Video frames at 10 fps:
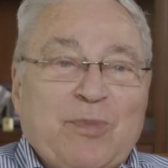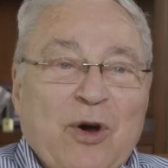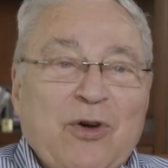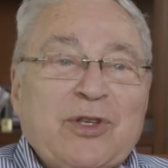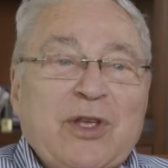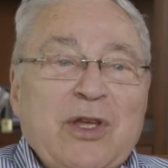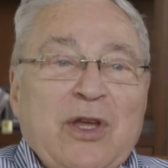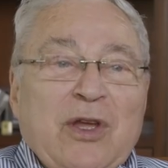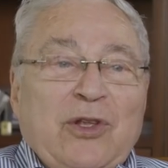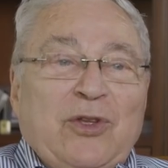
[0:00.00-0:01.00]
be exposed
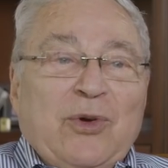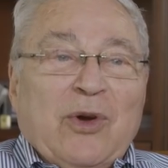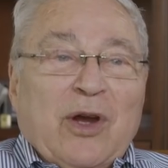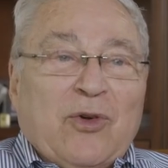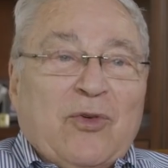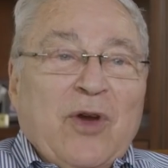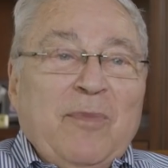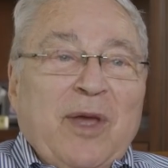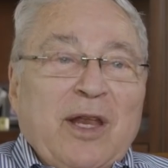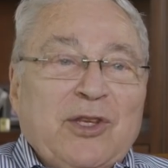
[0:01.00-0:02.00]
to a
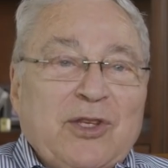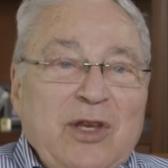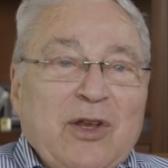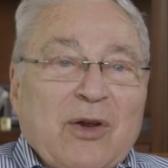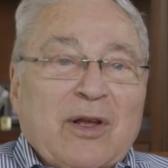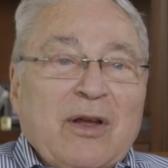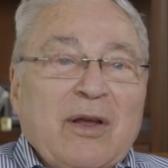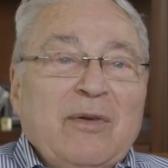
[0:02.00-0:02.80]
great many senior